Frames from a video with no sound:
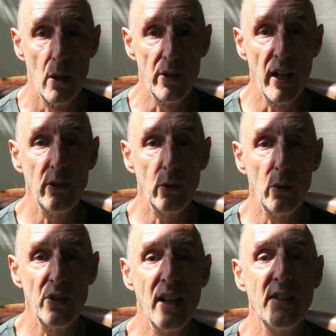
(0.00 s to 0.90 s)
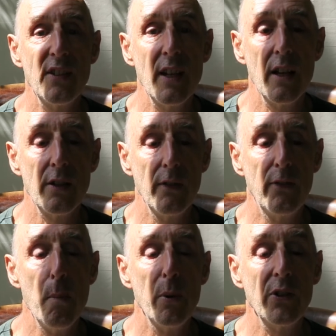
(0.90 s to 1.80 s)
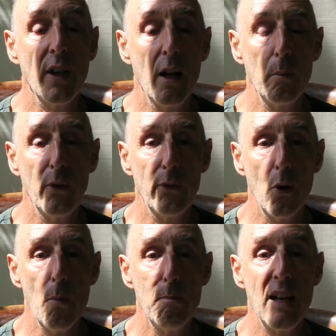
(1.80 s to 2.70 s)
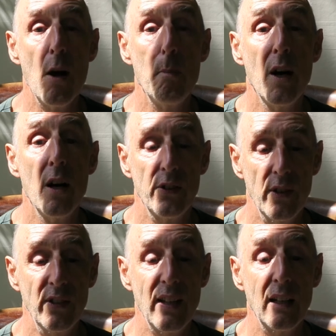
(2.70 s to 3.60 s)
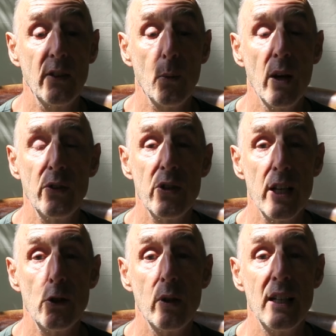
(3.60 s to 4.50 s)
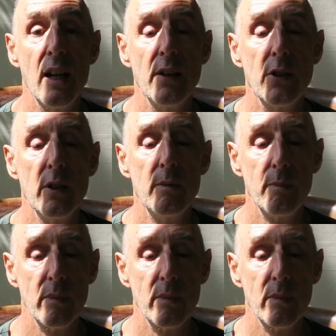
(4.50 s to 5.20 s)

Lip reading: when I saw Tanztheater Wuppertal perform Blaubart at Sadler's Wells Theatre in London.